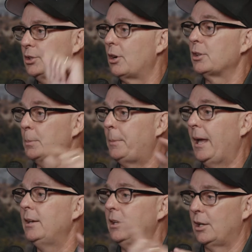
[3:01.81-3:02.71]
start
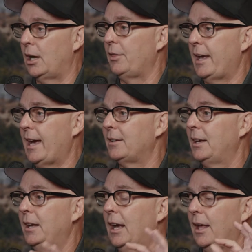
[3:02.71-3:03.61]
depending on that,
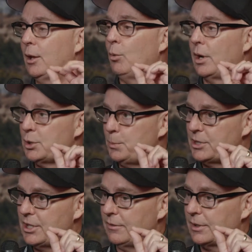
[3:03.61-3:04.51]
and they want
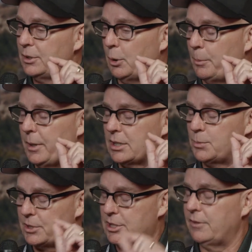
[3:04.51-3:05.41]
to pick
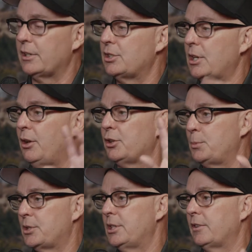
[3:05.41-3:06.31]
specific gels,
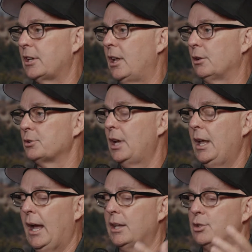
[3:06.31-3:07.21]
specific colors.
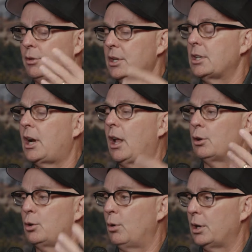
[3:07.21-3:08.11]
And so this
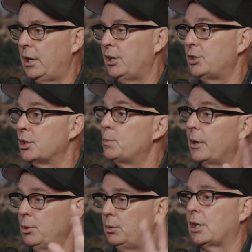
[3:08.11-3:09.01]
color coordination,
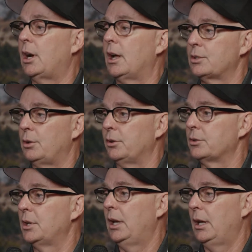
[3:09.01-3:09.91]
especially with the
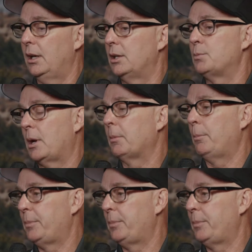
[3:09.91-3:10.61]
consoles, is becoming a